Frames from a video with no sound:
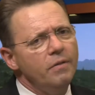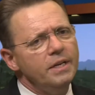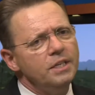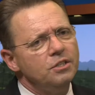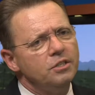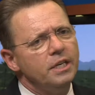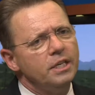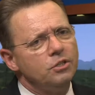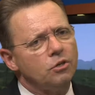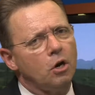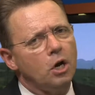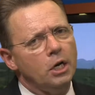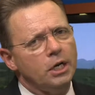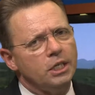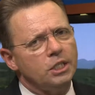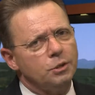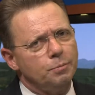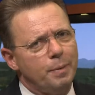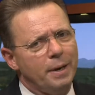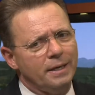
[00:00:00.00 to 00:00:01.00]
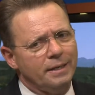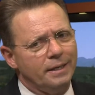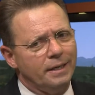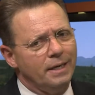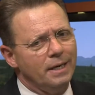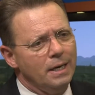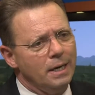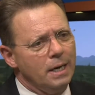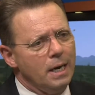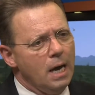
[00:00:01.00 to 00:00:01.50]
these things are unexpected.
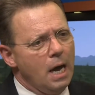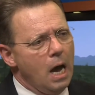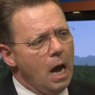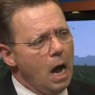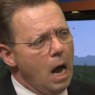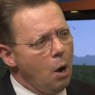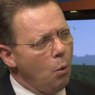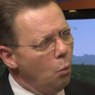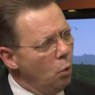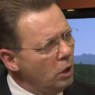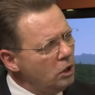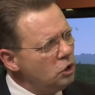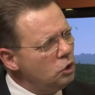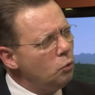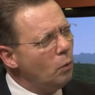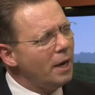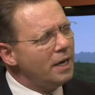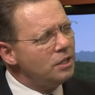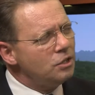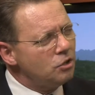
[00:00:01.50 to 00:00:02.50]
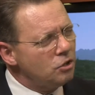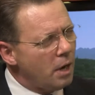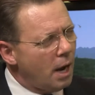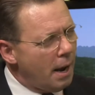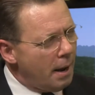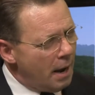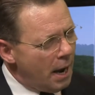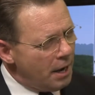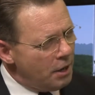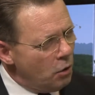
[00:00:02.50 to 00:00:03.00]
What do I,
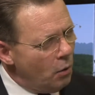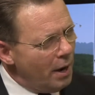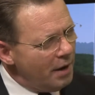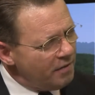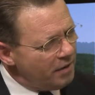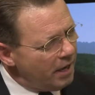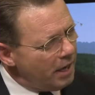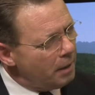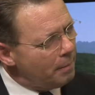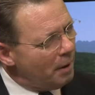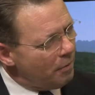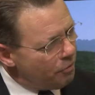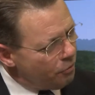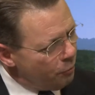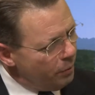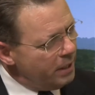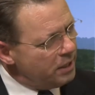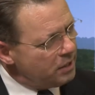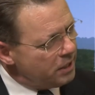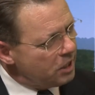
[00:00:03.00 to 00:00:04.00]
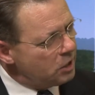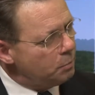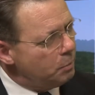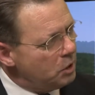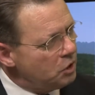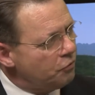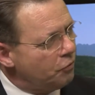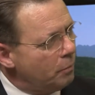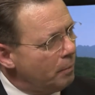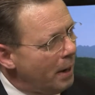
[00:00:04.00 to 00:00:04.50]
I? I know I have to get about three to six
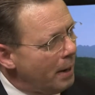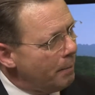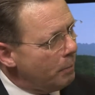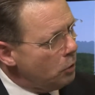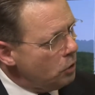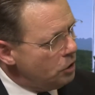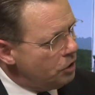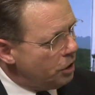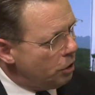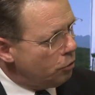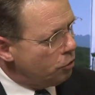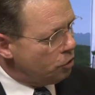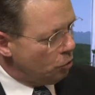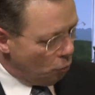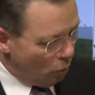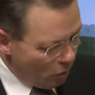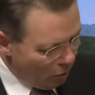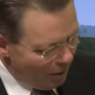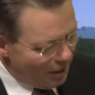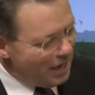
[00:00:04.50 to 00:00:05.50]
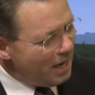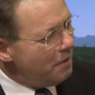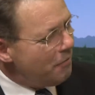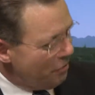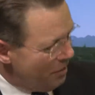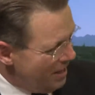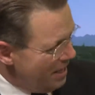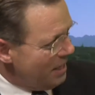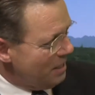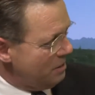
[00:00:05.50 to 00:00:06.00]
months for my emergency cushion. What do I need
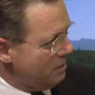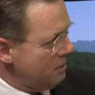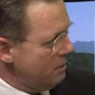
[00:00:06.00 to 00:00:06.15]
for this?